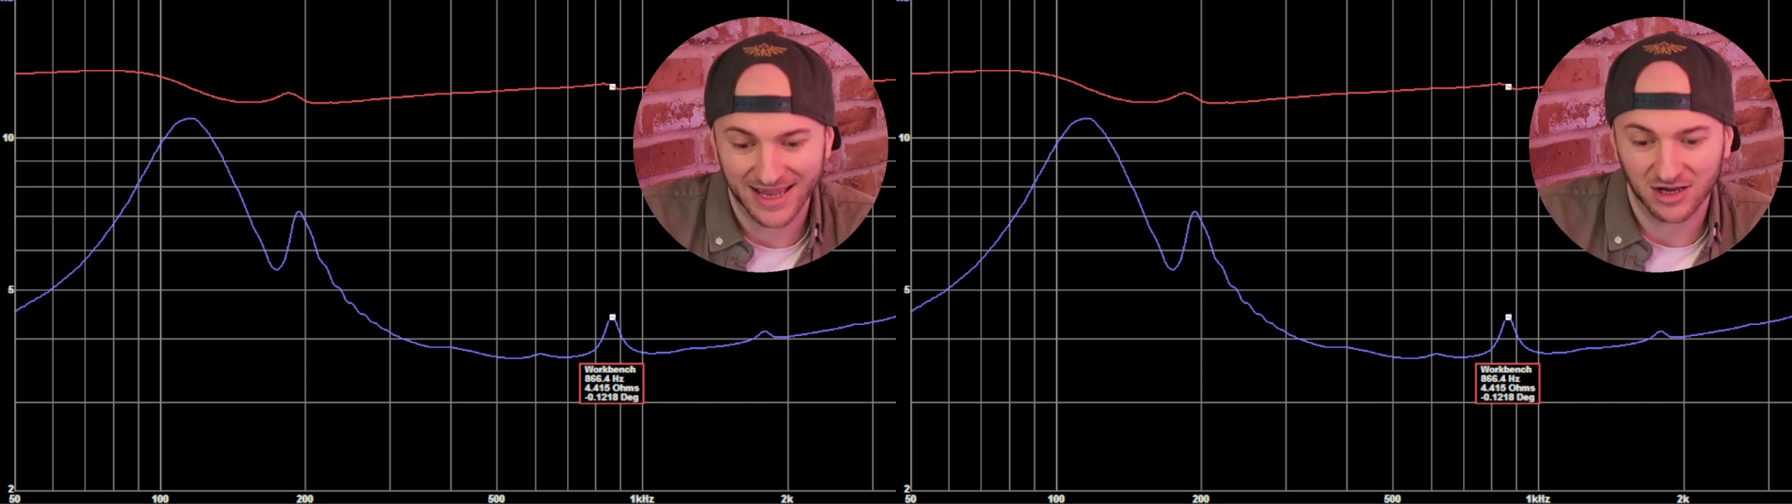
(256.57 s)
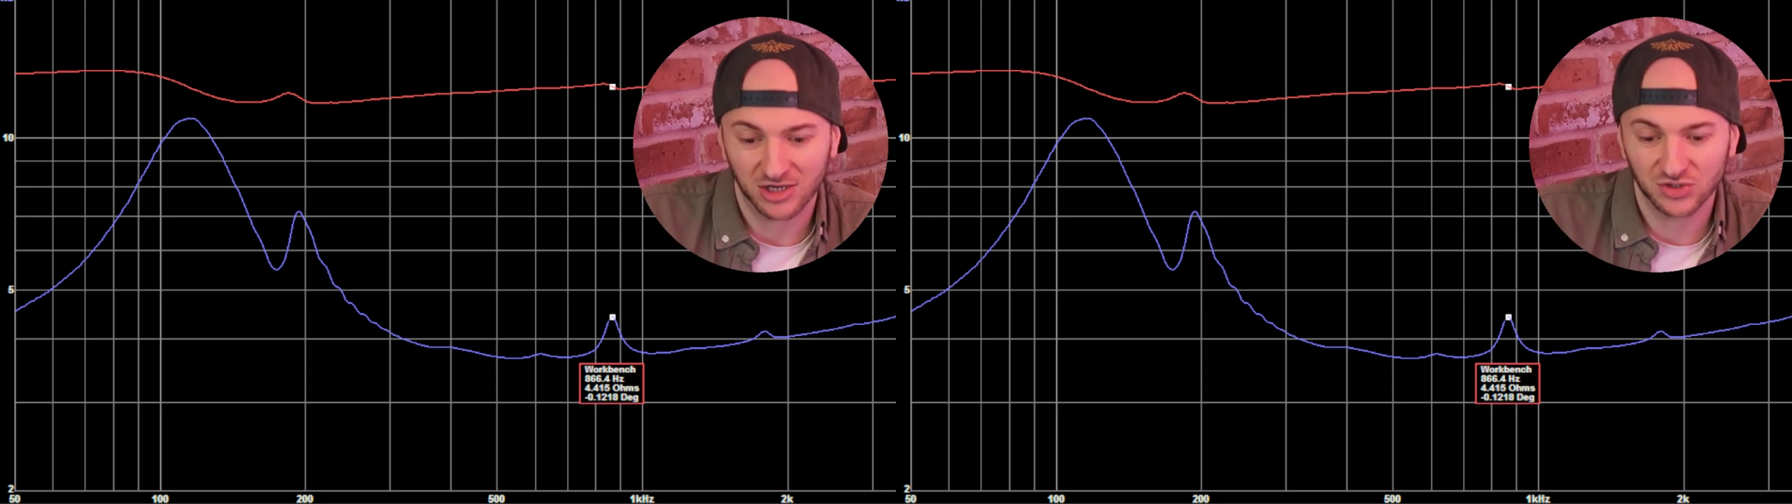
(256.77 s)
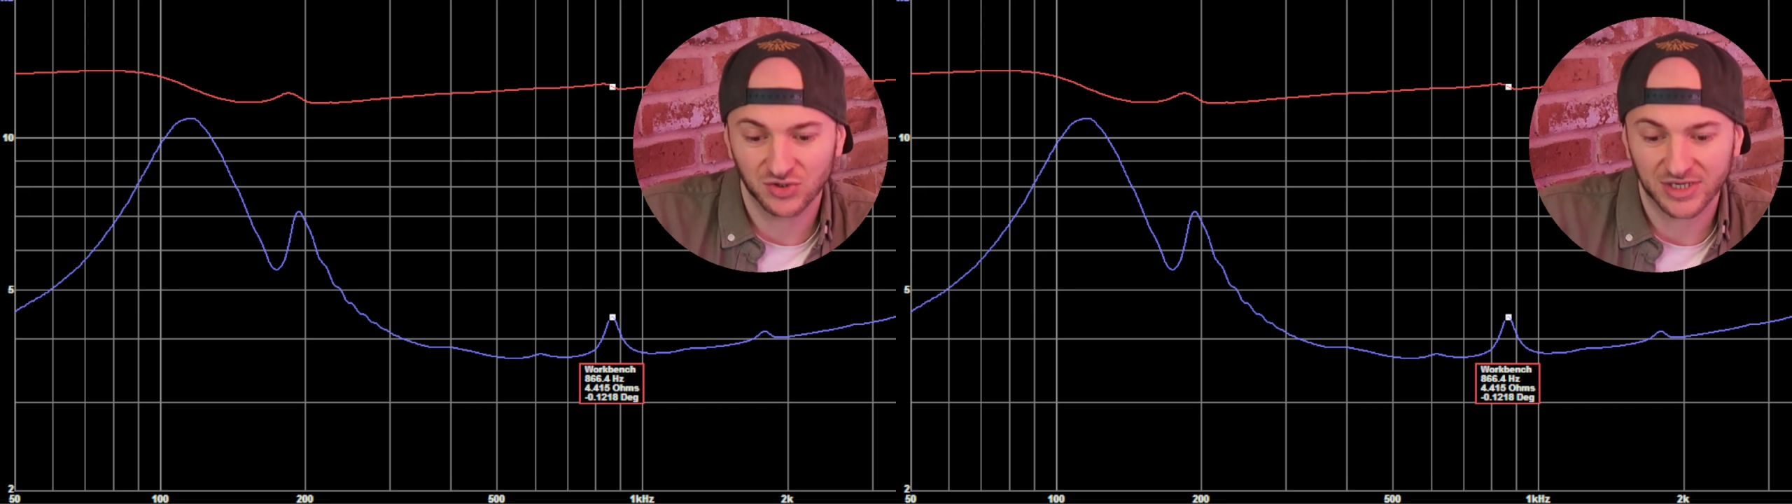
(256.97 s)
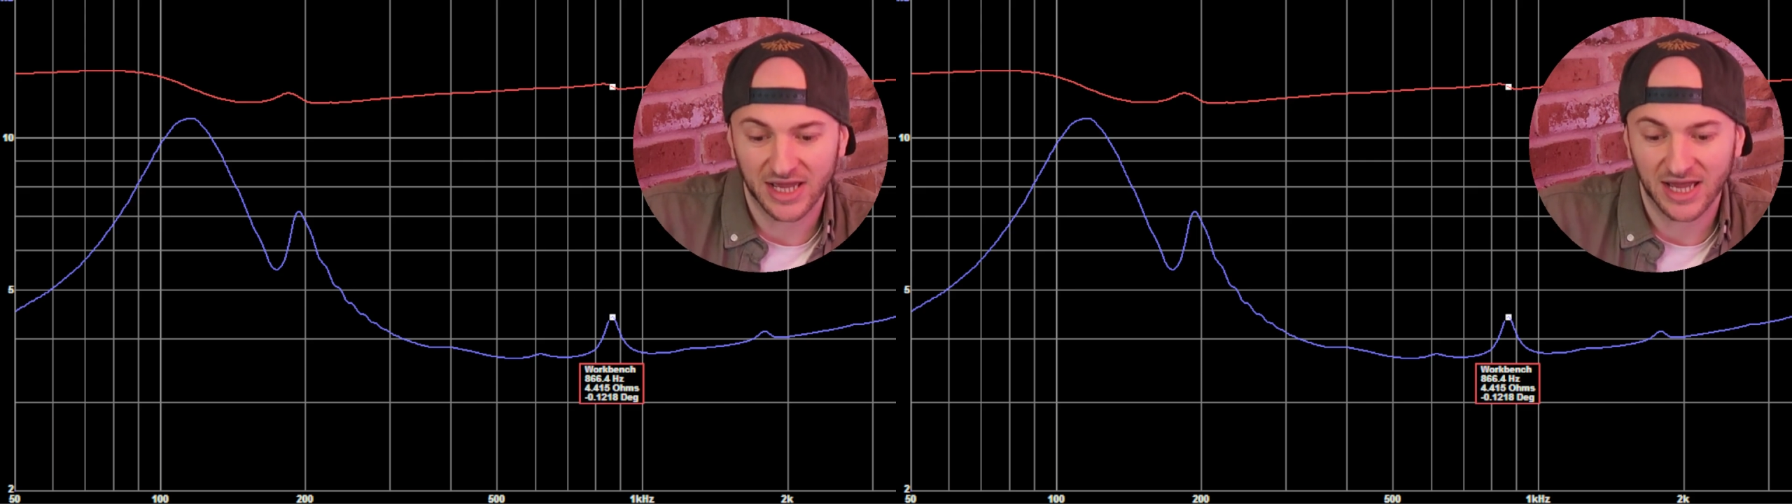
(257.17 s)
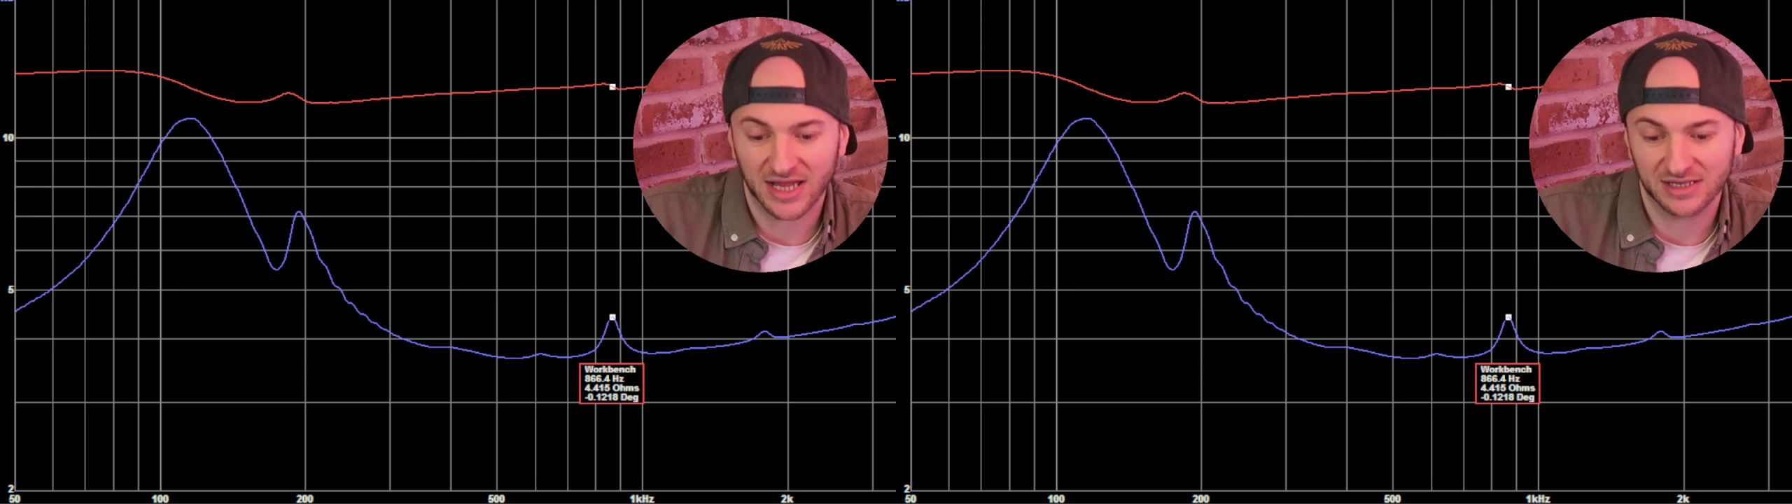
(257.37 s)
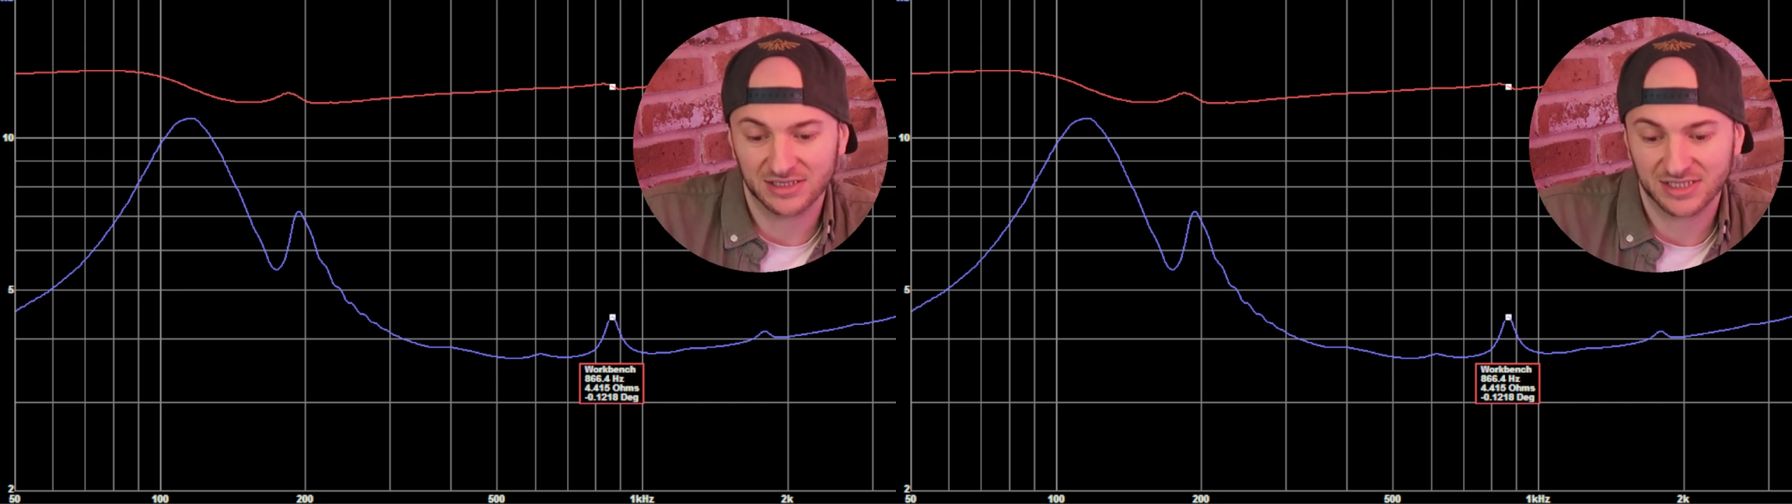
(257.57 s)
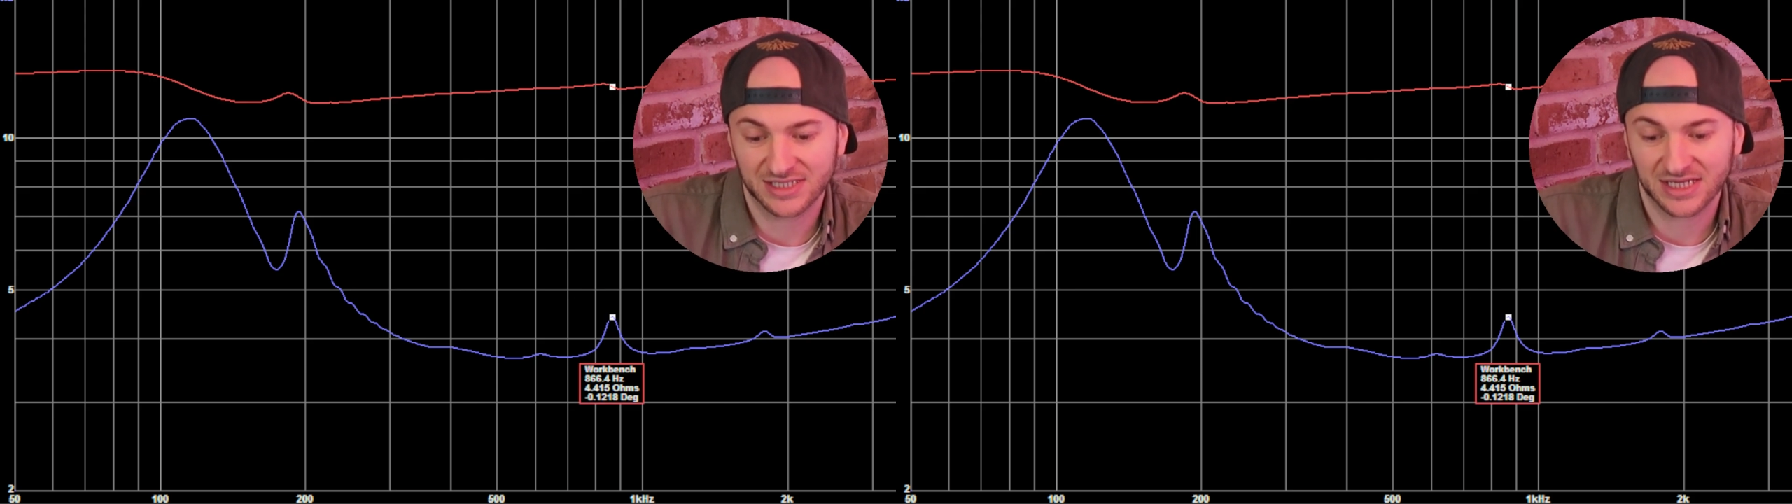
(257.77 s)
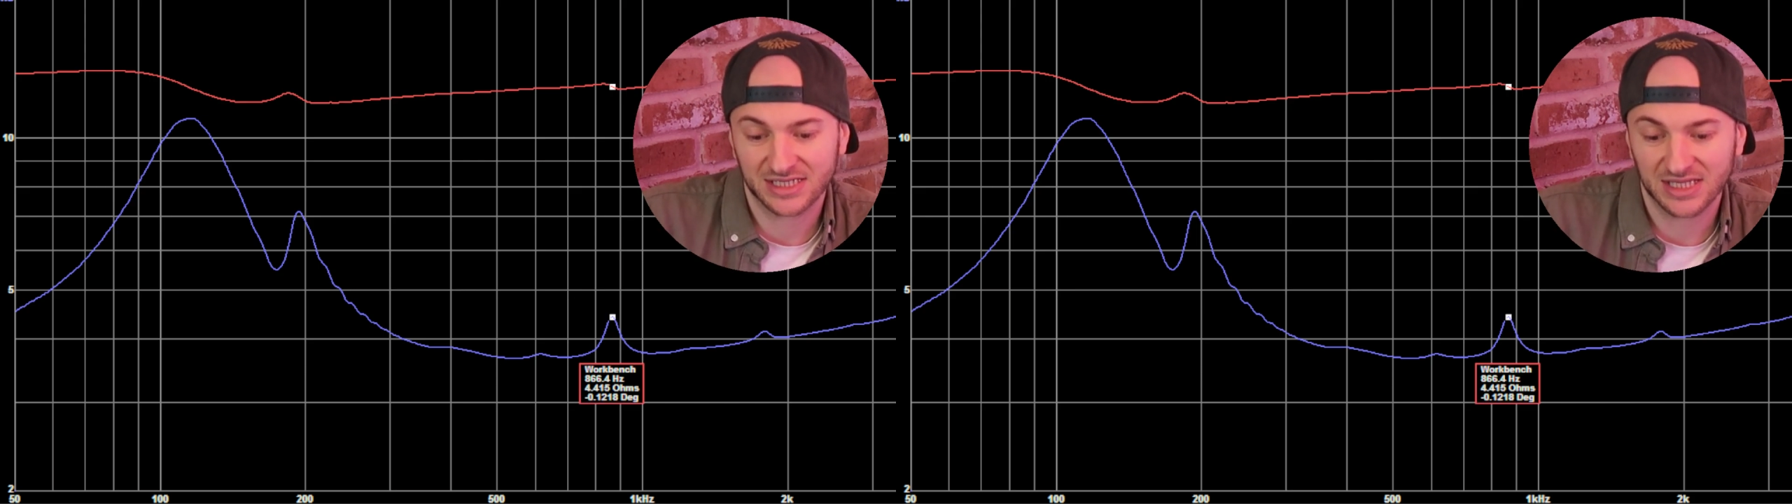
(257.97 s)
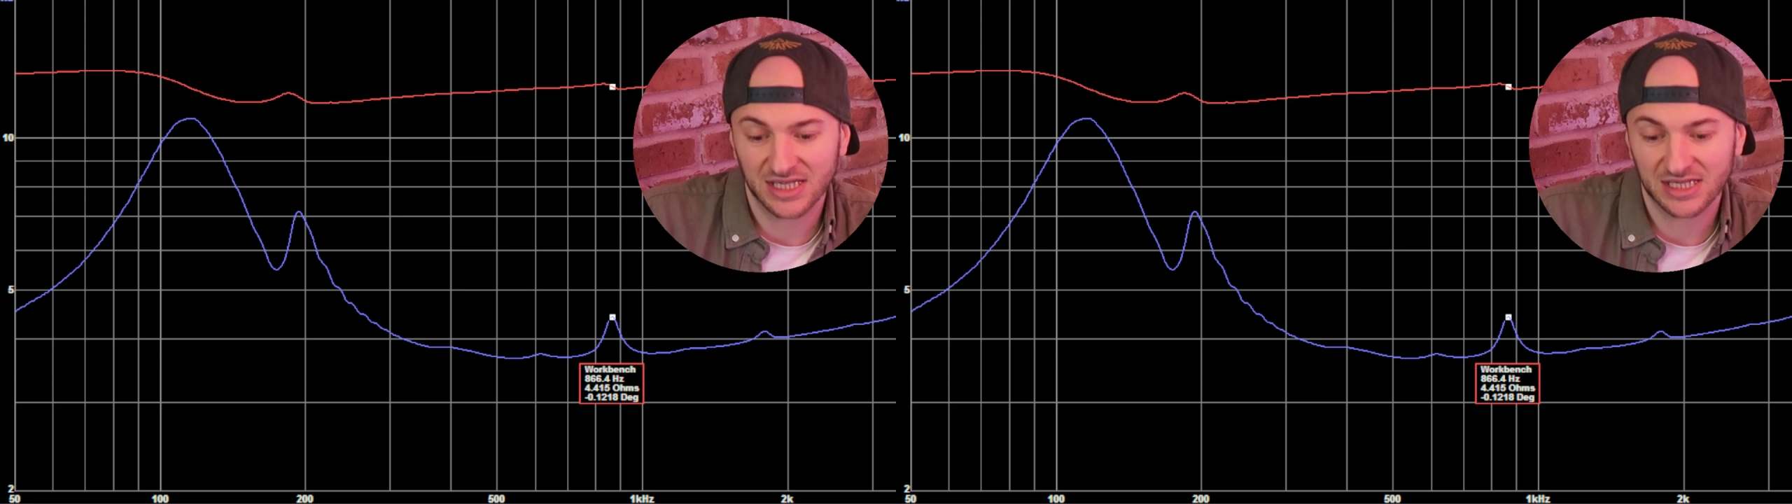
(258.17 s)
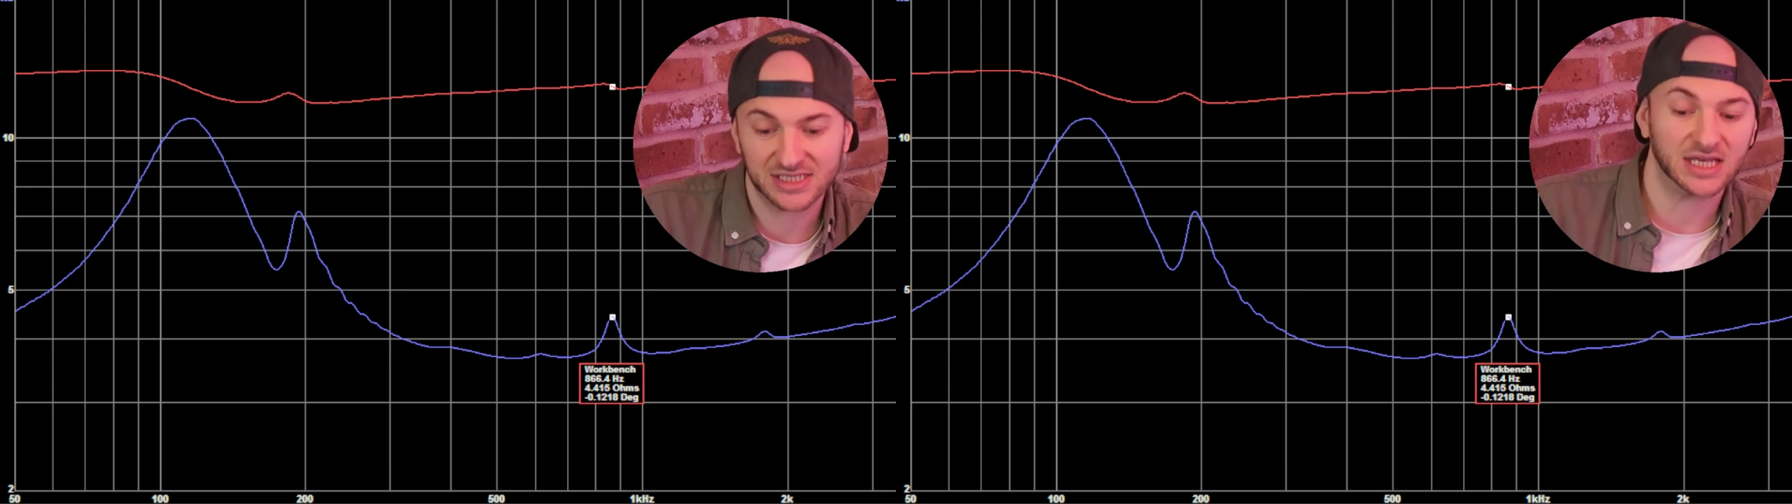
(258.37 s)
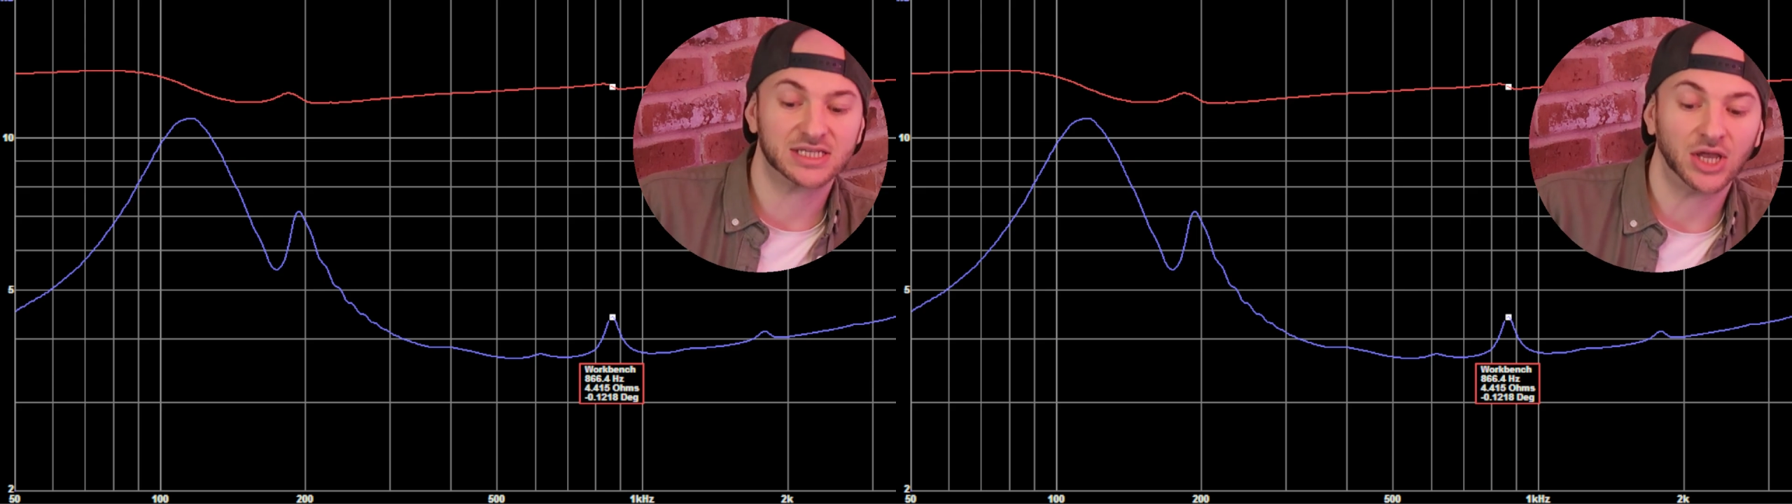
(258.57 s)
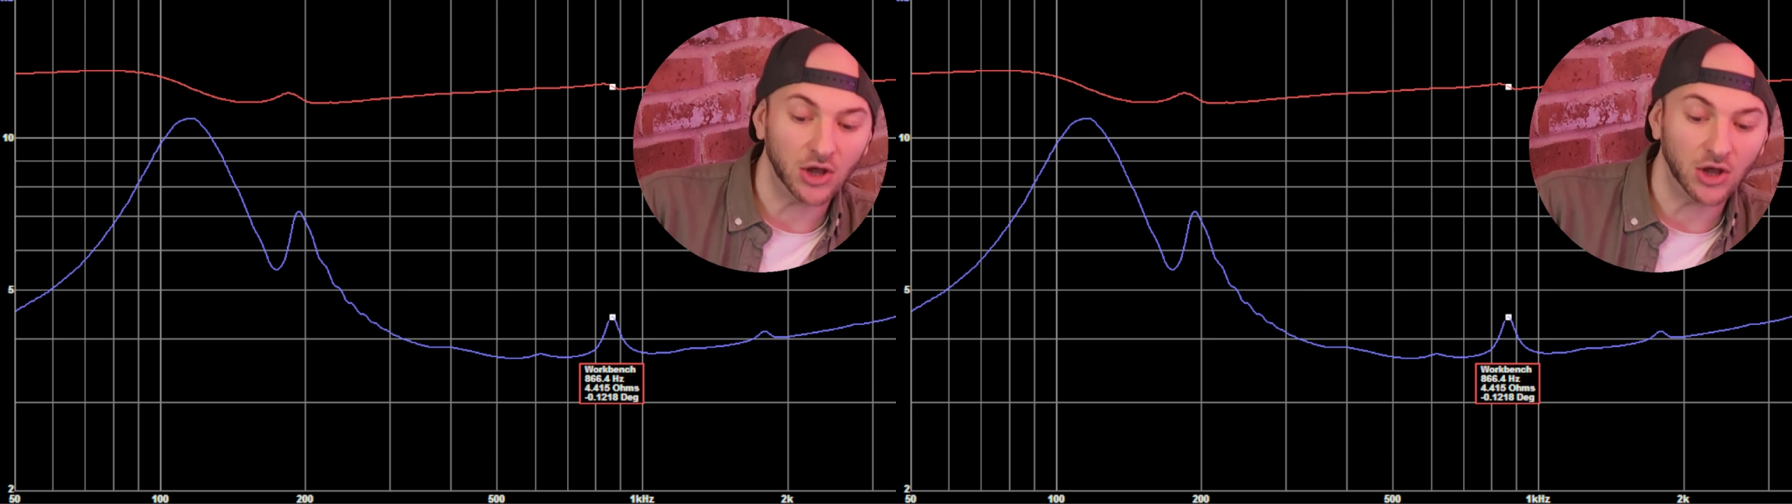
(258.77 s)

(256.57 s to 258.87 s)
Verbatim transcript: 866